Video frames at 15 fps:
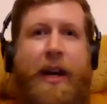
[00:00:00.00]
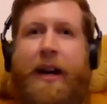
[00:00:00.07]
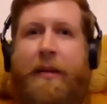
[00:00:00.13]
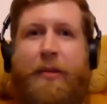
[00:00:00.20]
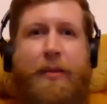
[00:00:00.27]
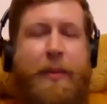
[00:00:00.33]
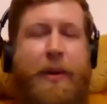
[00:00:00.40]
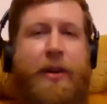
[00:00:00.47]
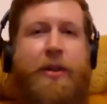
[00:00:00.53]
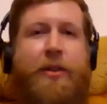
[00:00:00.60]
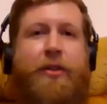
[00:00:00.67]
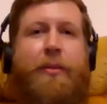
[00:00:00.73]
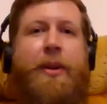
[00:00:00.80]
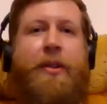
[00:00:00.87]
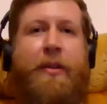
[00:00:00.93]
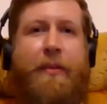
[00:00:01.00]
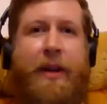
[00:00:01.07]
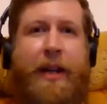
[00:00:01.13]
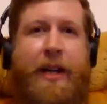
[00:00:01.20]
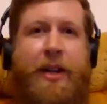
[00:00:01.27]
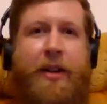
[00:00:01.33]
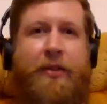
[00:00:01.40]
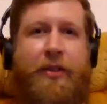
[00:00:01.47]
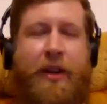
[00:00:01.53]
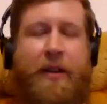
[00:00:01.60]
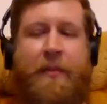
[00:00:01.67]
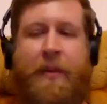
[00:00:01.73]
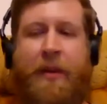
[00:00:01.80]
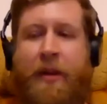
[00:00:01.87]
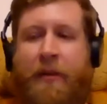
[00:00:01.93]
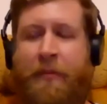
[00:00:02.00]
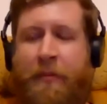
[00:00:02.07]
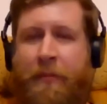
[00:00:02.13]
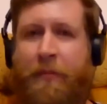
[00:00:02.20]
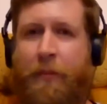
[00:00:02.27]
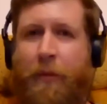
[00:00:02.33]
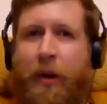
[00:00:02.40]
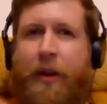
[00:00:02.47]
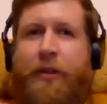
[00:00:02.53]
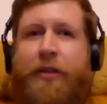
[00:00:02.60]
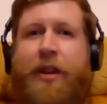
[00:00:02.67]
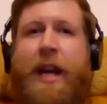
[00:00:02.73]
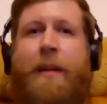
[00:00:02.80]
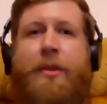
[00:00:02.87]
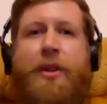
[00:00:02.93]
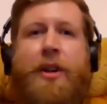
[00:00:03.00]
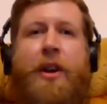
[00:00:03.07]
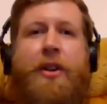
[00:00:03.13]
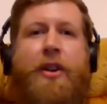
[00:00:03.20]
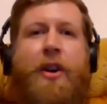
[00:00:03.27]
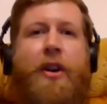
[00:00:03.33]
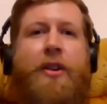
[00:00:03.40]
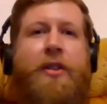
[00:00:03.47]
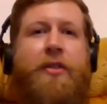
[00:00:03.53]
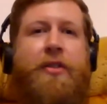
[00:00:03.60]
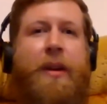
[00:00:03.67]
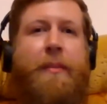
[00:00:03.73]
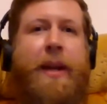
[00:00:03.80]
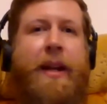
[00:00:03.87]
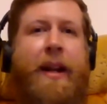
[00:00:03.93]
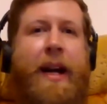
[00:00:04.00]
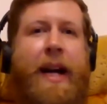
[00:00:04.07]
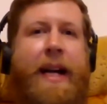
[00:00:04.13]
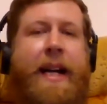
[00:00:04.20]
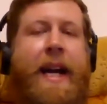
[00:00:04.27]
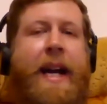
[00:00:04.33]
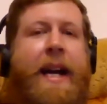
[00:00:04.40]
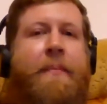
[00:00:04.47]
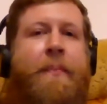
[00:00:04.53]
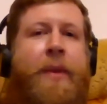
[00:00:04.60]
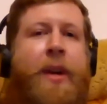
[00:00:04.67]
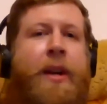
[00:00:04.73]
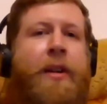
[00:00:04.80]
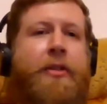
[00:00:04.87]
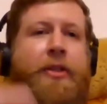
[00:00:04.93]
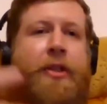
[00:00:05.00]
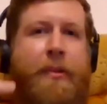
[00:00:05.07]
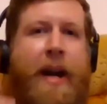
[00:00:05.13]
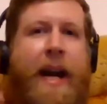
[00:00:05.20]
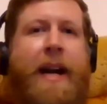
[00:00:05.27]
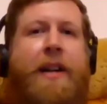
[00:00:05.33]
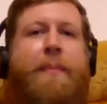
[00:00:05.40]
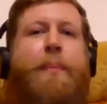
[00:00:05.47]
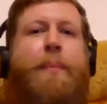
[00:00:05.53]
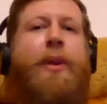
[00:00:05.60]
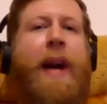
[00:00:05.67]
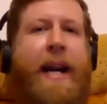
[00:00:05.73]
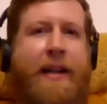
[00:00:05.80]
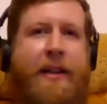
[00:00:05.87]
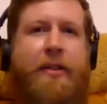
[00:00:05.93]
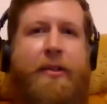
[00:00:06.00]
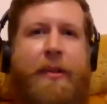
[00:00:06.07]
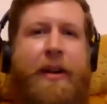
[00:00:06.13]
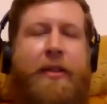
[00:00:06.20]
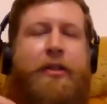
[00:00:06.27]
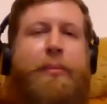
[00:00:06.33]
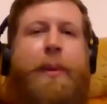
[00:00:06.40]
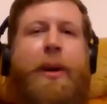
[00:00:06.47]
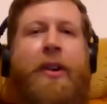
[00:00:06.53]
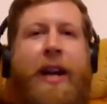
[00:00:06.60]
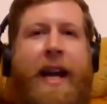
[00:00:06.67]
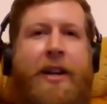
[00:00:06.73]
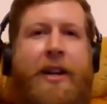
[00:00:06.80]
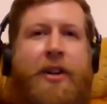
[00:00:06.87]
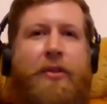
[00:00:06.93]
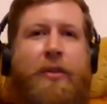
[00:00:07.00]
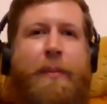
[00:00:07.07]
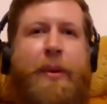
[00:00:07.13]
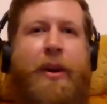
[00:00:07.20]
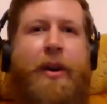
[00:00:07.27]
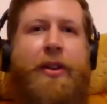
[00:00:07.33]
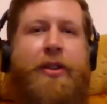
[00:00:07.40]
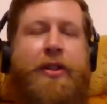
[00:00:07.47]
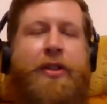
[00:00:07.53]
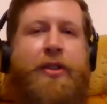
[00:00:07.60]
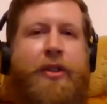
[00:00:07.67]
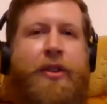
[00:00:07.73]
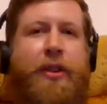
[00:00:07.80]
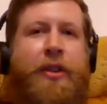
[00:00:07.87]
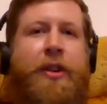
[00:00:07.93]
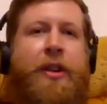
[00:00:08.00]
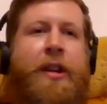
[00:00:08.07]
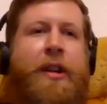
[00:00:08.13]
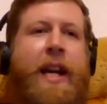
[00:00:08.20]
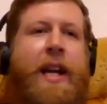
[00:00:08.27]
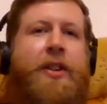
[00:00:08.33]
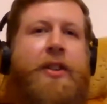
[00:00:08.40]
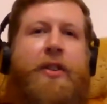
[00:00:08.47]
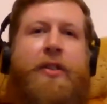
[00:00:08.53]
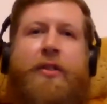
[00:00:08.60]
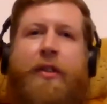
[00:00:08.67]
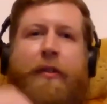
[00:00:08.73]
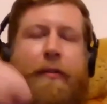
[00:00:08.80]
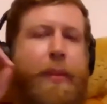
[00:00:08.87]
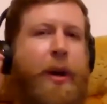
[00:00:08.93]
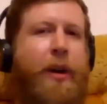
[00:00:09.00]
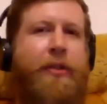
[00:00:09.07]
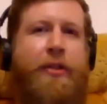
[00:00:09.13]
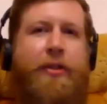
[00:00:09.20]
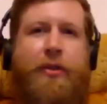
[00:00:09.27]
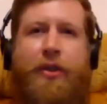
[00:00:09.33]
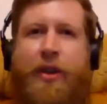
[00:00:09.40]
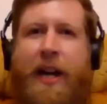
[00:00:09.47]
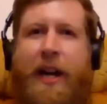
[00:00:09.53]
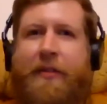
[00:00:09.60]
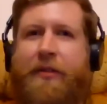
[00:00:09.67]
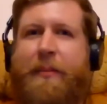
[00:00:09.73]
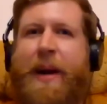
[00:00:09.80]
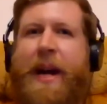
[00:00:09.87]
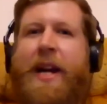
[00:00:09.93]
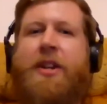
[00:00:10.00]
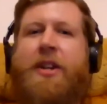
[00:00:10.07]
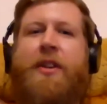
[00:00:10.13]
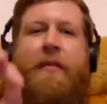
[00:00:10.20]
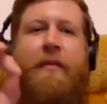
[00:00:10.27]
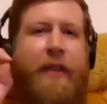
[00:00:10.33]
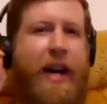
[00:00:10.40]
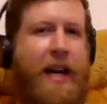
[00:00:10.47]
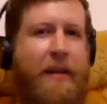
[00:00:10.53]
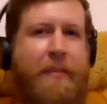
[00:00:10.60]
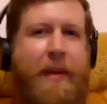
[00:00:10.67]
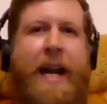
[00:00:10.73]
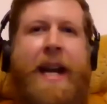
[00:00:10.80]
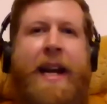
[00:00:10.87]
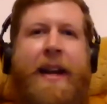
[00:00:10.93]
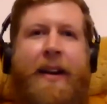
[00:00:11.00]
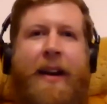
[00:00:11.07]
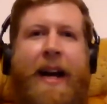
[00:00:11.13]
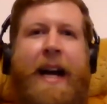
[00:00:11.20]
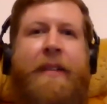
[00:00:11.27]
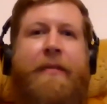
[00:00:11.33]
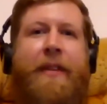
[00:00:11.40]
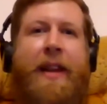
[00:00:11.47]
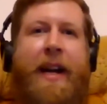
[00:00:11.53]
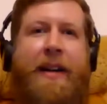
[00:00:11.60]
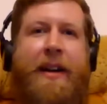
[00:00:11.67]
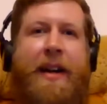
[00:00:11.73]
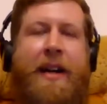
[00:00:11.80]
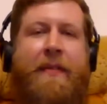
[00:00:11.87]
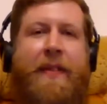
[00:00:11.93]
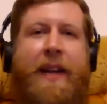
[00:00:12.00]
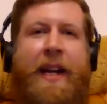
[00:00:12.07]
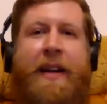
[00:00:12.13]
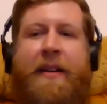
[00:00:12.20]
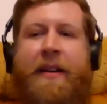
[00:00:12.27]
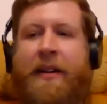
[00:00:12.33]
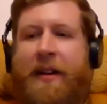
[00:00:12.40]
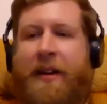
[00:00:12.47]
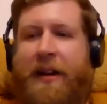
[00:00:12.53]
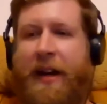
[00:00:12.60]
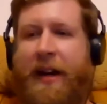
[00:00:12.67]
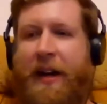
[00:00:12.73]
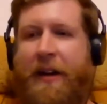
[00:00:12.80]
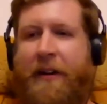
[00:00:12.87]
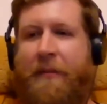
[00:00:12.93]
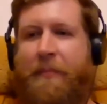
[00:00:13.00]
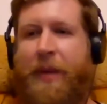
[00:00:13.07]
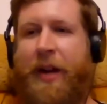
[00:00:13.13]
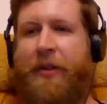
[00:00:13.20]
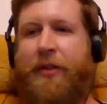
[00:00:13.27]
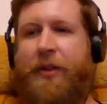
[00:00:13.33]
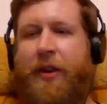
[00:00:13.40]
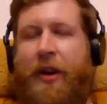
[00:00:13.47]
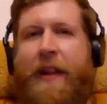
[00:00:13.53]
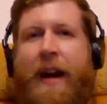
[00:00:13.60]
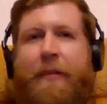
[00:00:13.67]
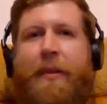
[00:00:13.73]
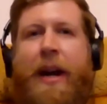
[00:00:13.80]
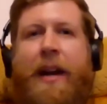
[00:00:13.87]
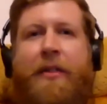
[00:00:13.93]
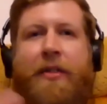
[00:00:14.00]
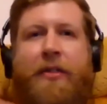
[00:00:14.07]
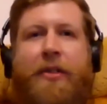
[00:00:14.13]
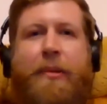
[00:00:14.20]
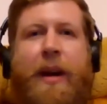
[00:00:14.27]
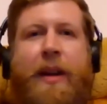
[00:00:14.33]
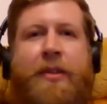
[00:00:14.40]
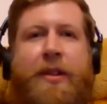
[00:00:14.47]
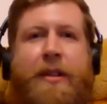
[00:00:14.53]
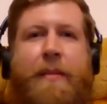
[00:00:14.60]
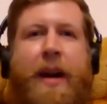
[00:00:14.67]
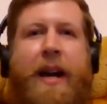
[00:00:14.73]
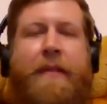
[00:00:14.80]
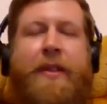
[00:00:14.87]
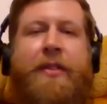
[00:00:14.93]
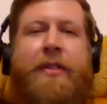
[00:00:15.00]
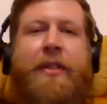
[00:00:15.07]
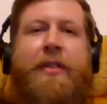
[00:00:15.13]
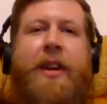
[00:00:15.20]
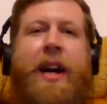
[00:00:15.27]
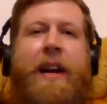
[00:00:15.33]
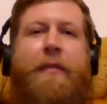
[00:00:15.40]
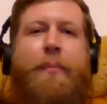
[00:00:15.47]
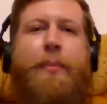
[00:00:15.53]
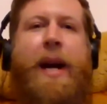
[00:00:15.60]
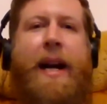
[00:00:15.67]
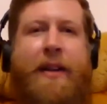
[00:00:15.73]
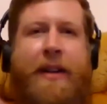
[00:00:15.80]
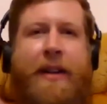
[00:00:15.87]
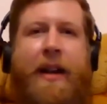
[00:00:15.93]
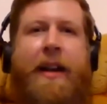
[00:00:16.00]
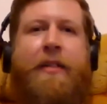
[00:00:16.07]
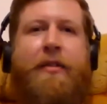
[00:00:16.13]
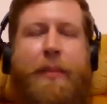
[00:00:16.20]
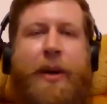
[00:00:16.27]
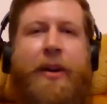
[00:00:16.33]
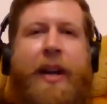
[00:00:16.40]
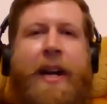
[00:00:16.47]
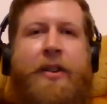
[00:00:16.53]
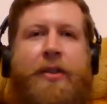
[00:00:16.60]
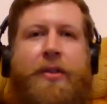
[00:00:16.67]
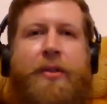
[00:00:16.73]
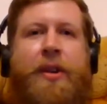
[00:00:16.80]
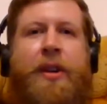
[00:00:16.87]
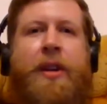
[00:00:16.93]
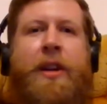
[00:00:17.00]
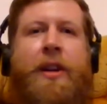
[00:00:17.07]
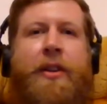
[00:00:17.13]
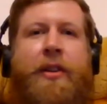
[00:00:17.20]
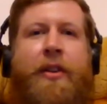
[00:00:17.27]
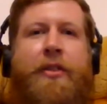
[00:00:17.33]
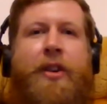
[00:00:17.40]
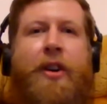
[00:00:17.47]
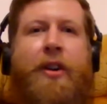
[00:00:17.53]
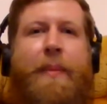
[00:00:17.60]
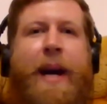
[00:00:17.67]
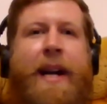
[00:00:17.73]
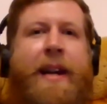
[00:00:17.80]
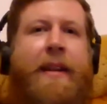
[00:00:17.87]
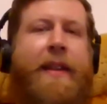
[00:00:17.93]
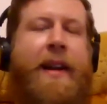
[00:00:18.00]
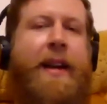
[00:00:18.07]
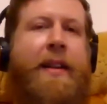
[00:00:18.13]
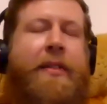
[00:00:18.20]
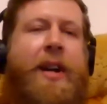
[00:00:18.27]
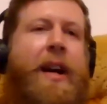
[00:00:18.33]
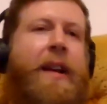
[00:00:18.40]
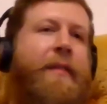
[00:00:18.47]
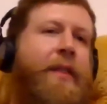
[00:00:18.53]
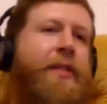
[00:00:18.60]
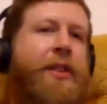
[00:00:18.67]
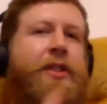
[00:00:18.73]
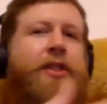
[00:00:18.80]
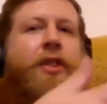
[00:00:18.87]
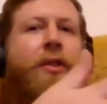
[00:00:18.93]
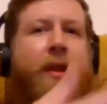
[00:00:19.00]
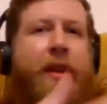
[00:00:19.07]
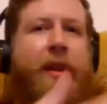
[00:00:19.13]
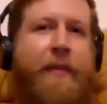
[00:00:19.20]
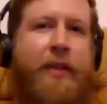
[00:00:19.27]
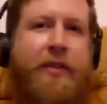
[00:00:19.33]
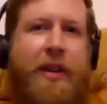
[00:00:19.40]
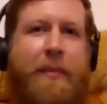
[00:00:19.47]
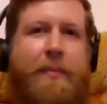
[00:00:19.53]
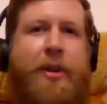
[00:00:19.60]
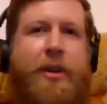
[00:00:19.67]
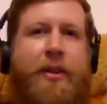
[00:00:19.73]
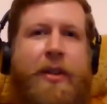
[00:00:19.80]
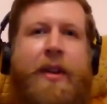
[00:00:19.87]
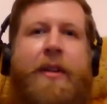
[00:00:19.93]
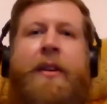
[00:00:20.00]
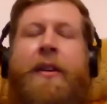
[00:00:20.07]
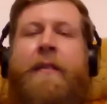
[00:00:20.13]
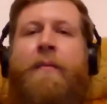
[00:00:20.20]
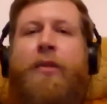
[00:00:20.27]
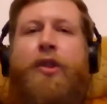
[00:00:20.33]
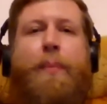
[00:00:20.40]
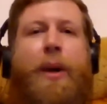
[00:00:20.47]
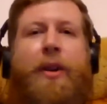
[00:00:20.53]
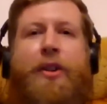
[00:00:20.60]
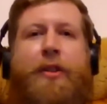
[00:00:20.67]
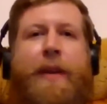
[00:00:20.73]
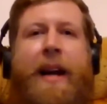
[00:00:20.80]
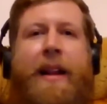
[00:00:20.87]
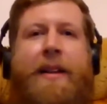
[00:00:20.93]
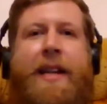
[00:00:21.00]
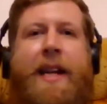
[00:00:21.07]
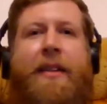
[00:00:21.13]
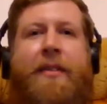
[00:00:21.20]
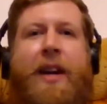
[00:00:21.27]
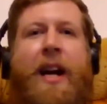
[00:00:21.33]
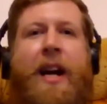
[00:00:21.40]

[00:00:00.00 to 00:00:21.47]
say right. I'm spiritual but not religious, and what it seems to connote is something like a direct, practical, experiential approach to issues of personal transformation and finding meaning in life and that kind of thing. Um, and so that raises the question, right? If it's this kind of practical, experiential, non dogmatic thing, there's kind of this intuitive assumption that spirituality is